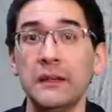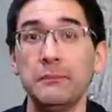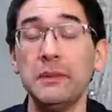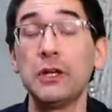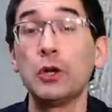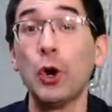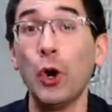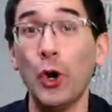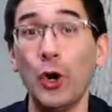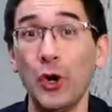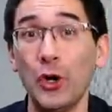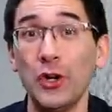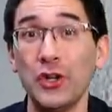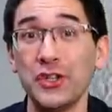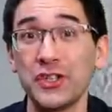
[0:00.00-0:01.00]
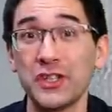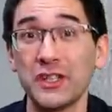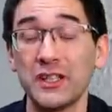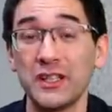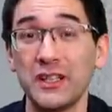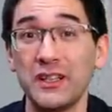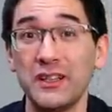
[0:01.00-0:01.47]
because
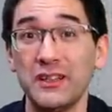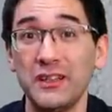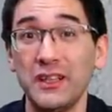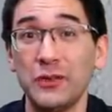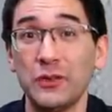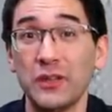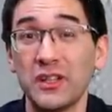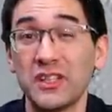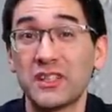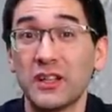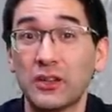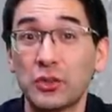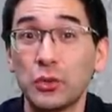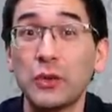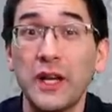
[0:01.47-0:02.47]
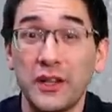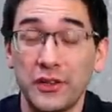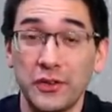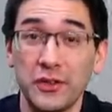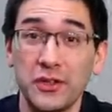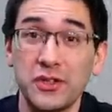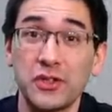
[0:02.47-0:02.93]
uh, it stuck
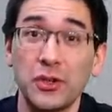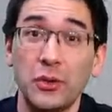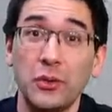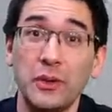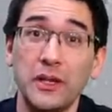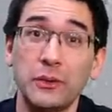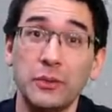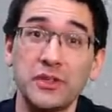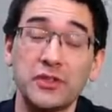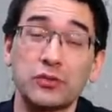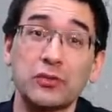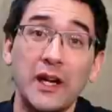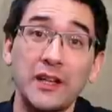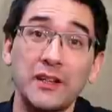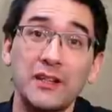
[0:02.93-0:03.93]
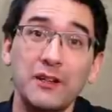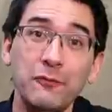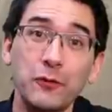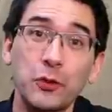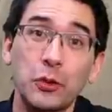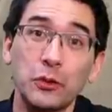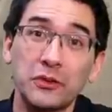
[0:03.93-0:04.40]
together. So it was rather
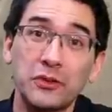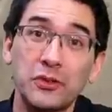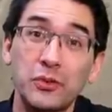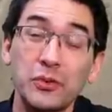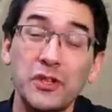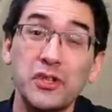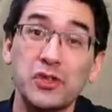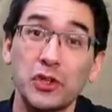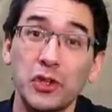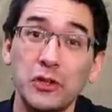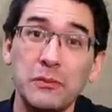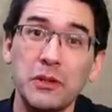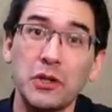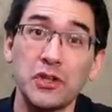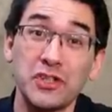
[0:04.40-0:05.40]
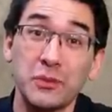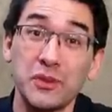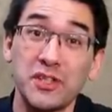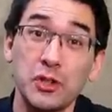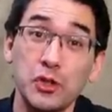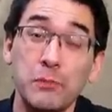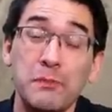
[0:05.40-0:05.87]
difficult to discern because there
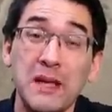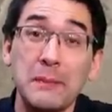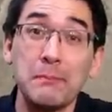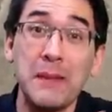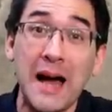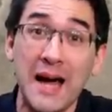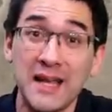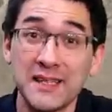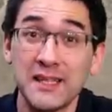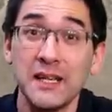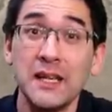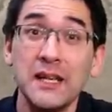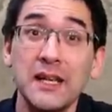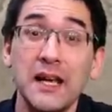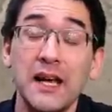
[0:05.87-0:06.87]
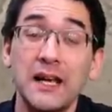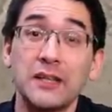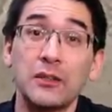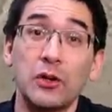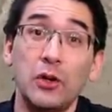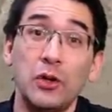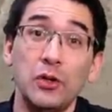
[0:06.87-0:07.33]
was such a big mass,
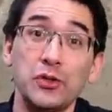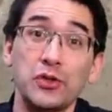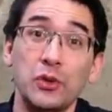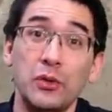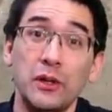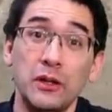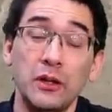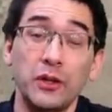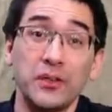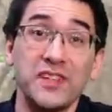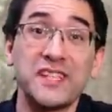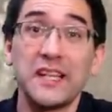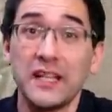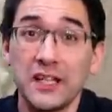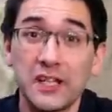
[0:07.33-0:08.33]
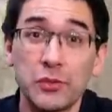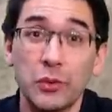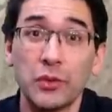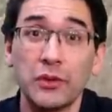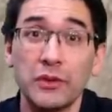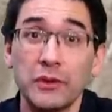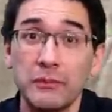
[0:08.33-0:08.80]
and also a lot of cells
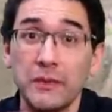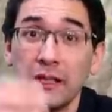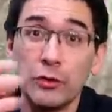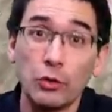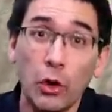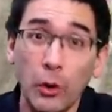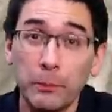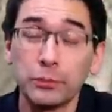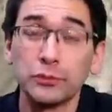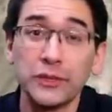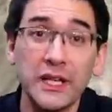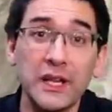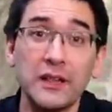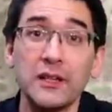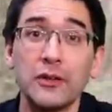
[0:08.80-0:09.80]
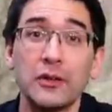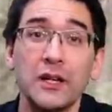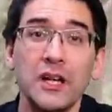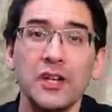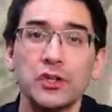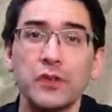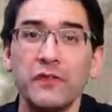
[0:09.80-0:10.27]
were um, incorporated there.
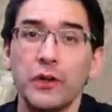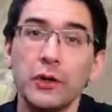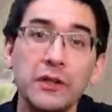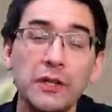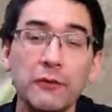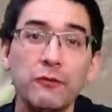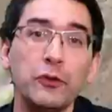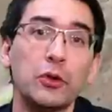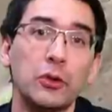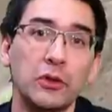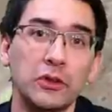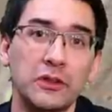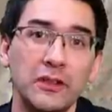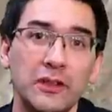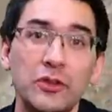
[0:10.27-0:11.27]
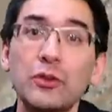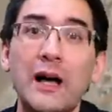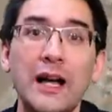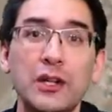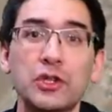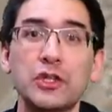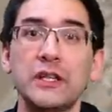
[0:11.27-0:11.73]
So very difficult uh, to
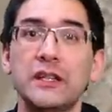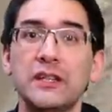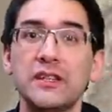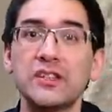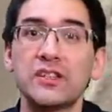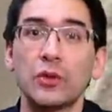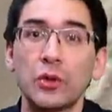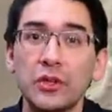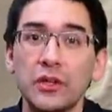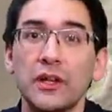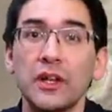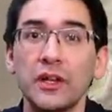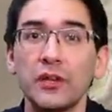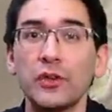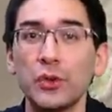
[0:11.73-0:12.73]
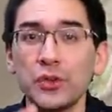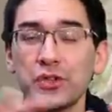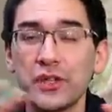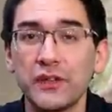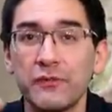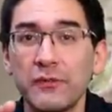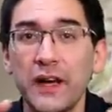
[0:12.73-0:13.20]
actually discern
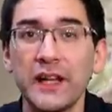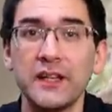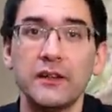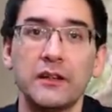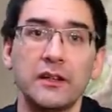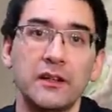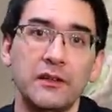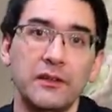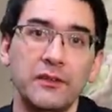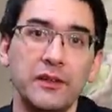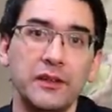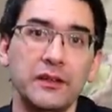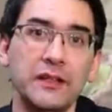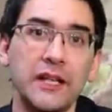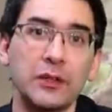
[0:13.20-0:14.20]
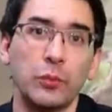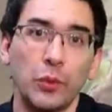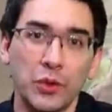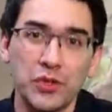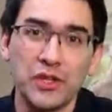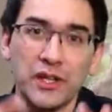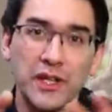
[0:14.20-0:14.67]
those uh, fine uh,
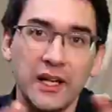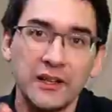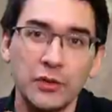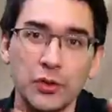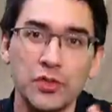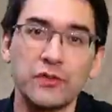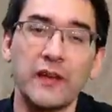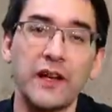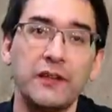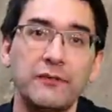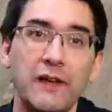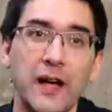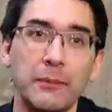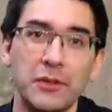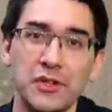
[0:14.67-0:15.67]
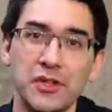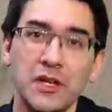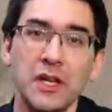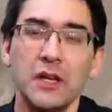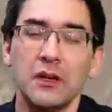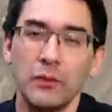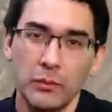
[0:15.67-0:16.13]
networks uh, and those fine fibers.
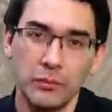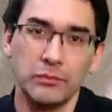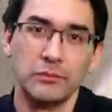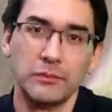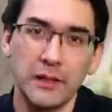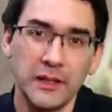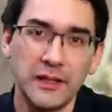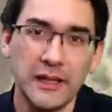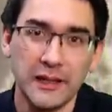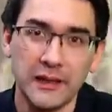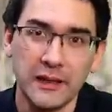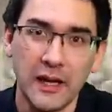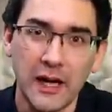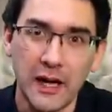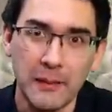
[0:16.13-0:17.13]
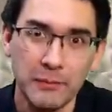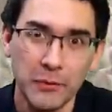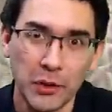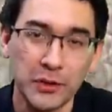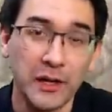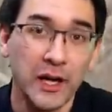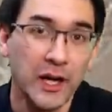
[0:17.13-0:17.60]
Again, I'm
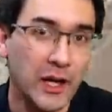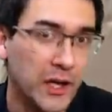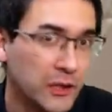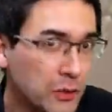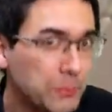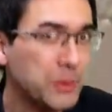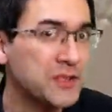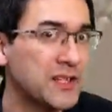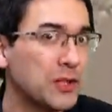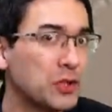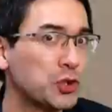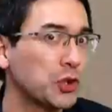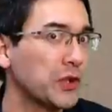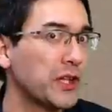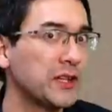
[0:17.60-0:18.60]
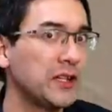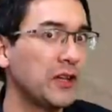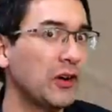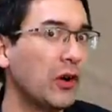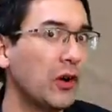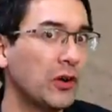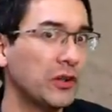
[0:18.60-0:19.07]
not one hundred percent sure that
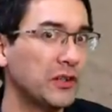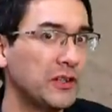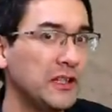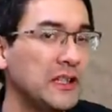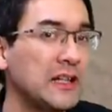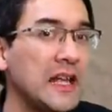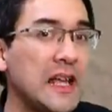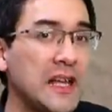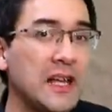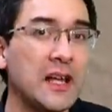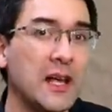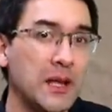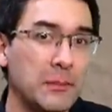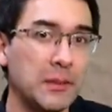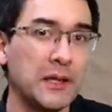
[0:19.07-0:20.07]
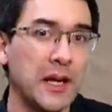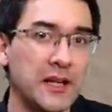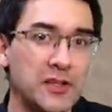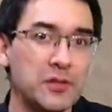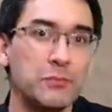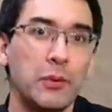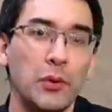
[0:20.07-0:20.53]
they are D N A, but I
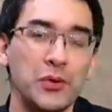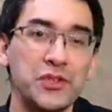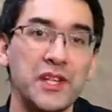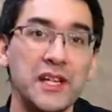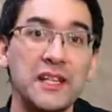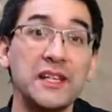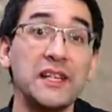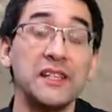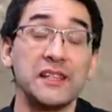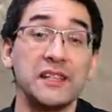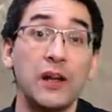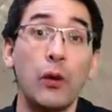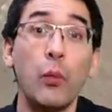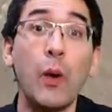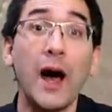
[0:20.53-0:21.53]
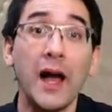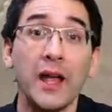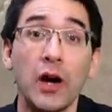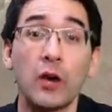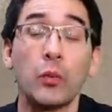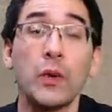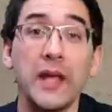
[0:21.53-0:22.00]
suppose that it is. Now, why
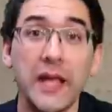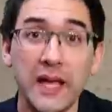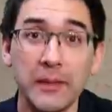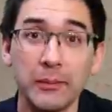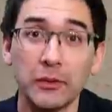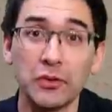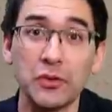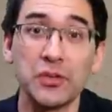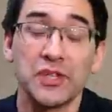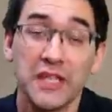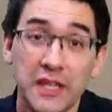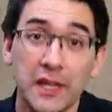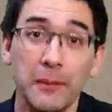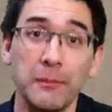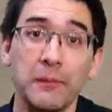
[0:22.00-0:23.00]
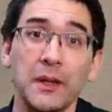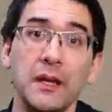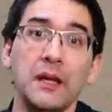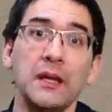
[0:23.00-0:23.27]
are we able to see them?